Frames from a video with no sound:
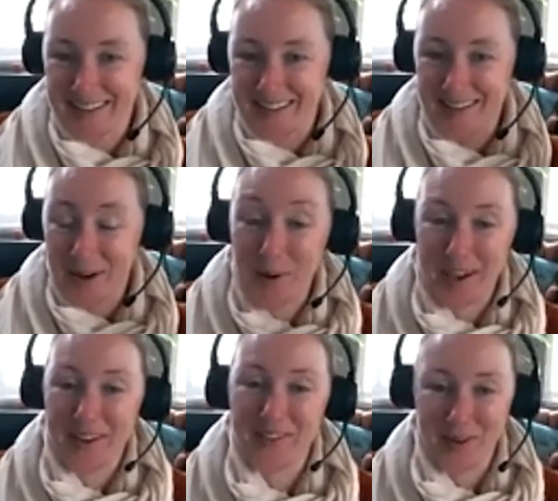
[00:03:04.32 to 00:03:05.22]
don't
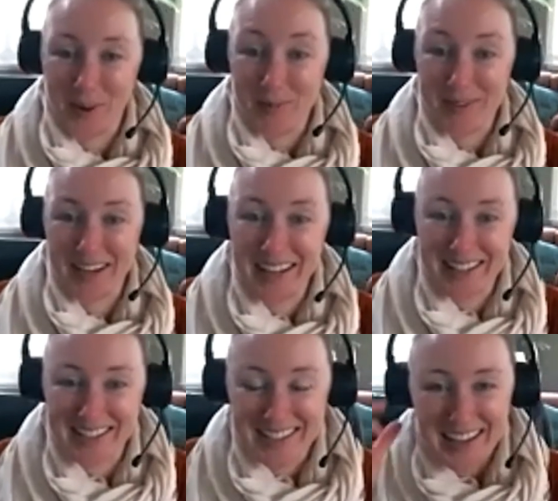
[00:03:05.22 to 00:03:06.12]
have good
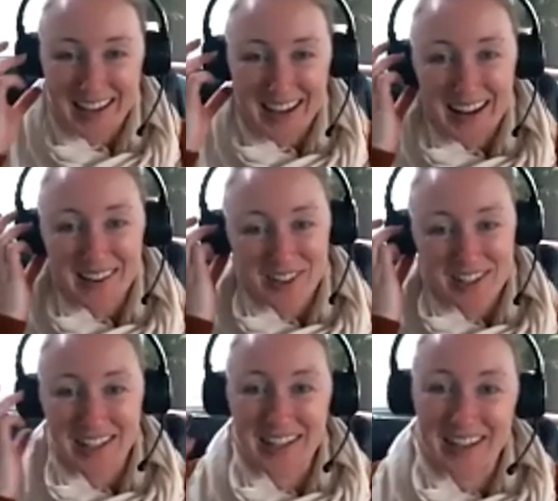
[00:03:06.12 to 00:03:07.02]
websites. And if you're
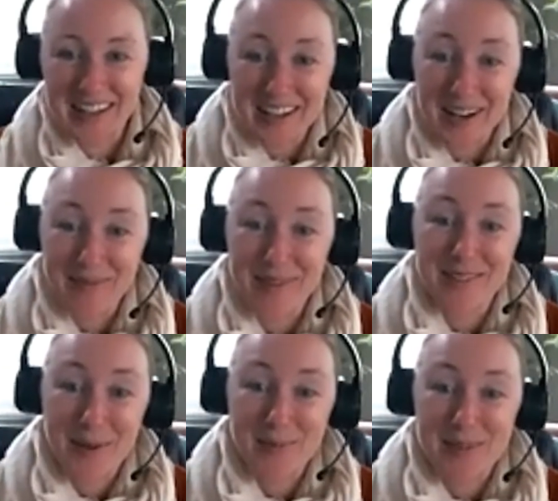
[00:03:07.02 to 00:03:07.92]
selling e-commerce
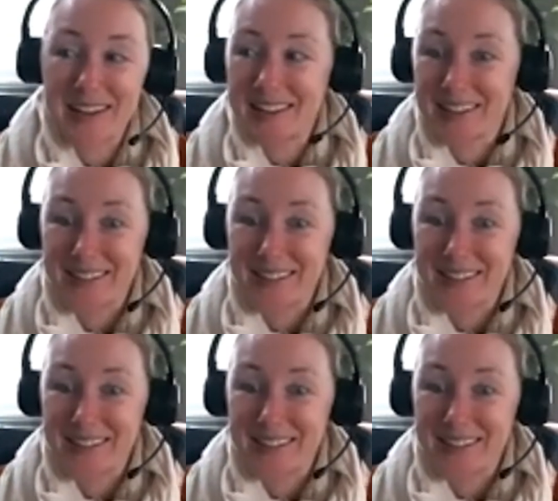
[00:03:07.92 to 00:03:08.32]
websites,